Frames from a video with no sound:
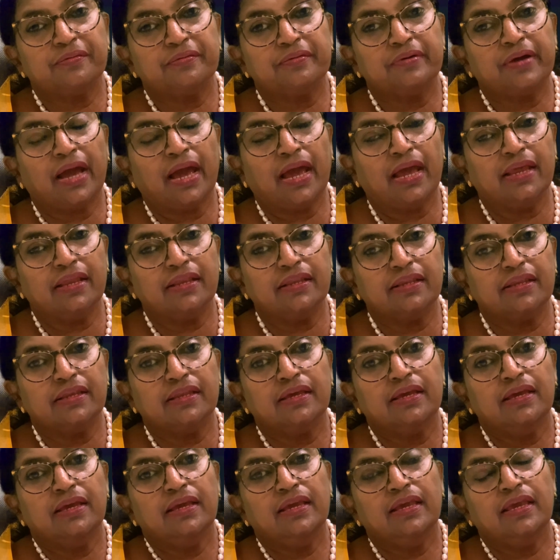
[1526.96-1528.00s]
and
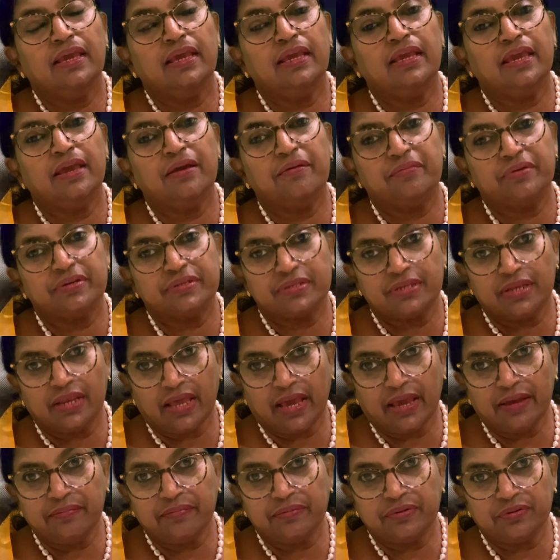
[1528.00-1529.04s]
he gave us
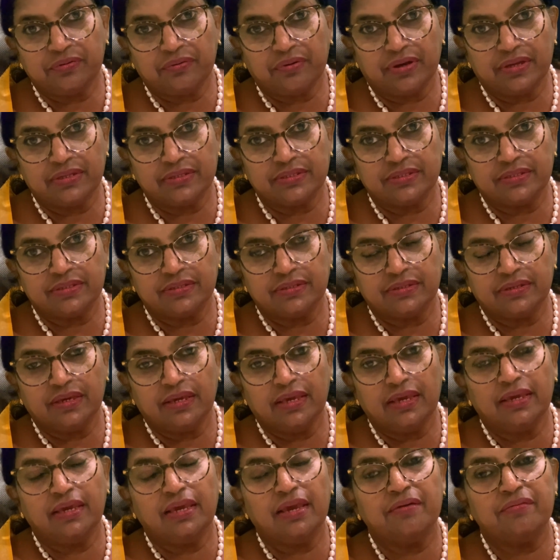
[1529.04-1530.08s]
life to us.
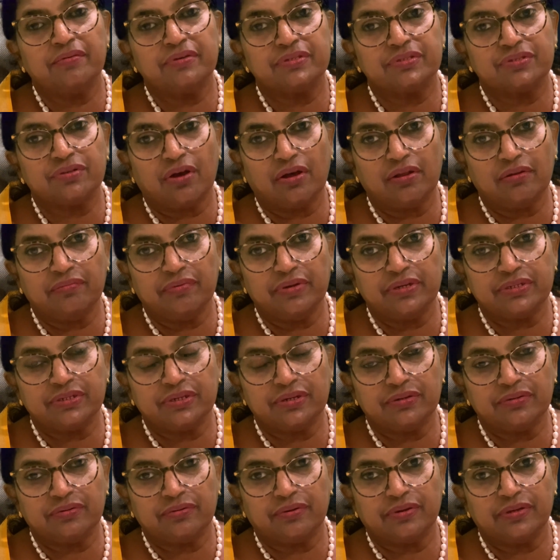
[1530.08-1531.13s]
He gave us
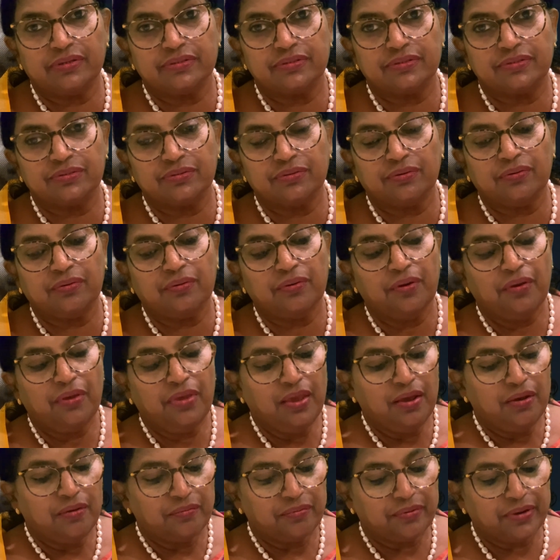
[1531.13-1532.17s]
salvation to us. So
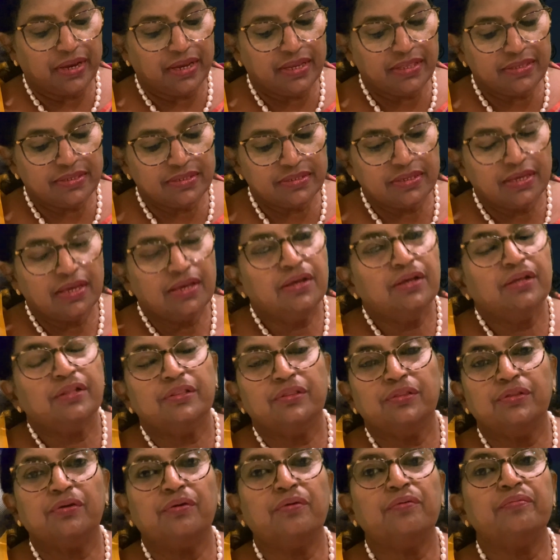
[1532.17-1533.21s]
friends,
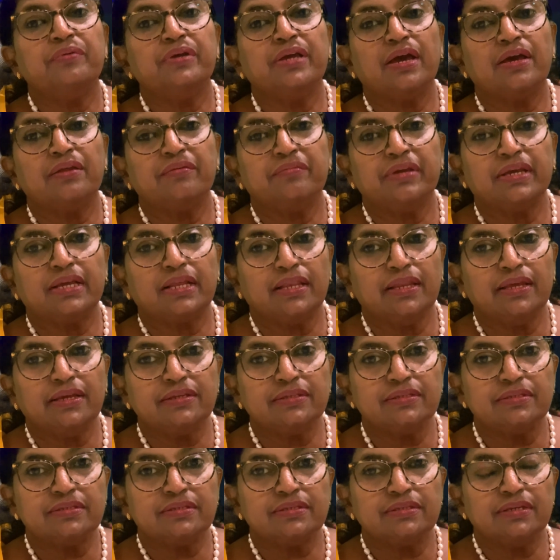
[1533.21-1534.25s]
though we are
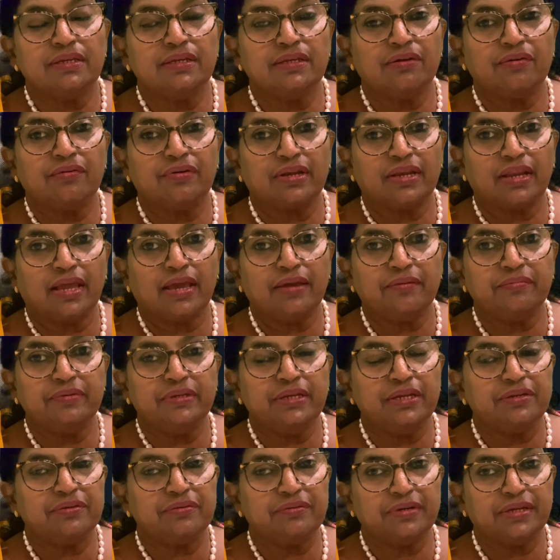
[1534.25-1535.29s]
weaklings in our life
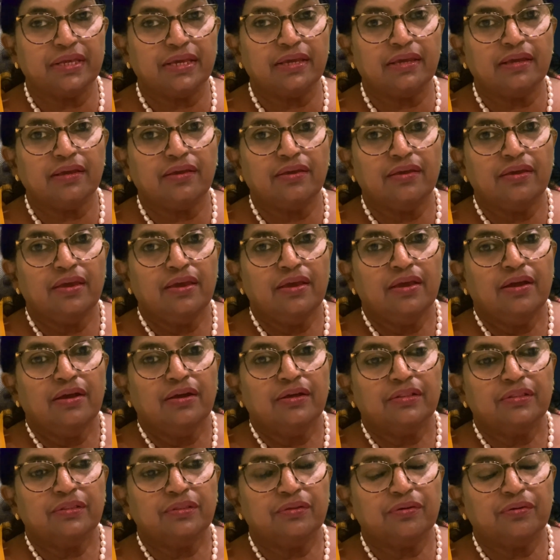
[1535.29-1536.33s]
day to day,
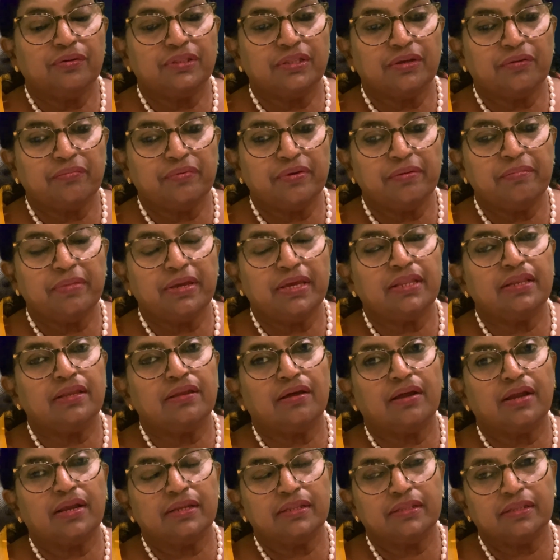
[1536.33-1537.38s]
though the women
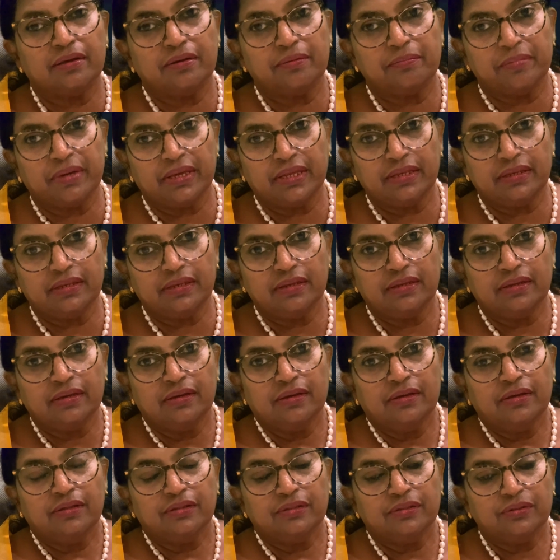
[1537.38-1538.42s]
and the men,
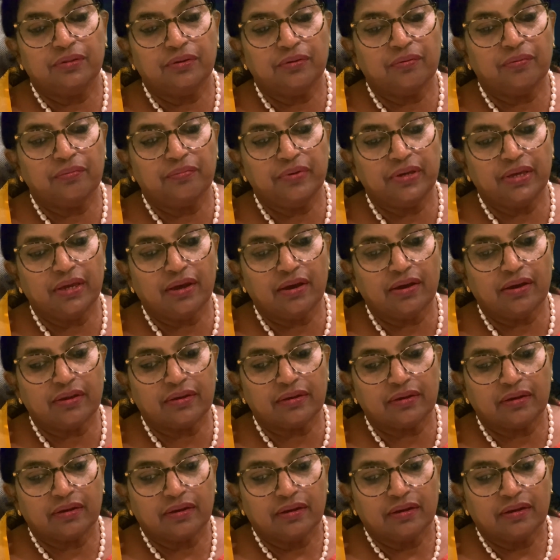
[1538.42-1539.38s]
though we are